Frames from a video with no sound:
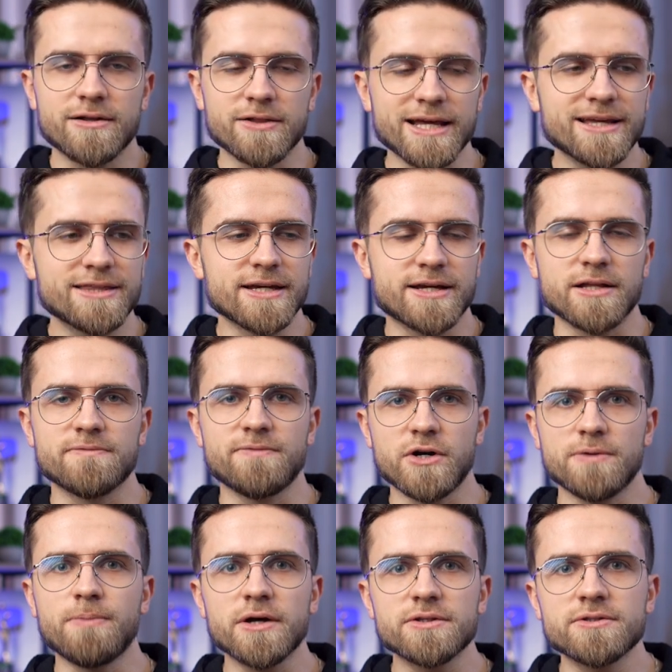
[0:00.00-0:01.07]
Click the
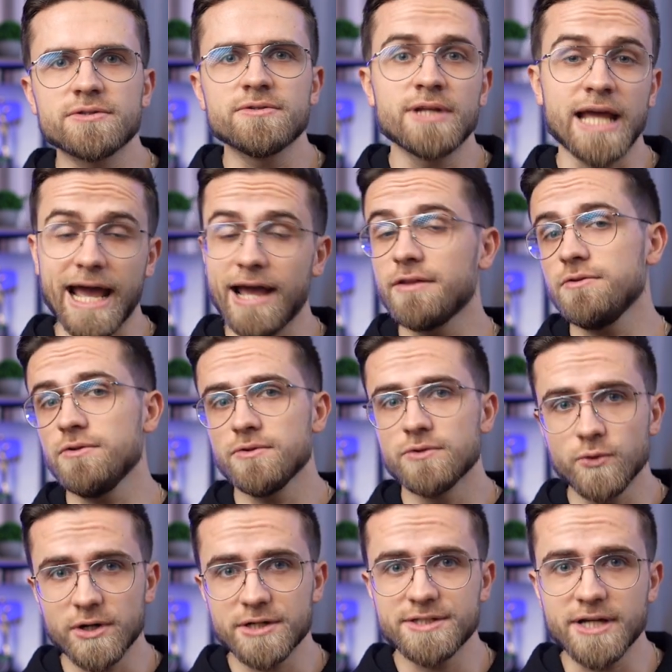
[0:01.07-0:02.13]
convert button and you are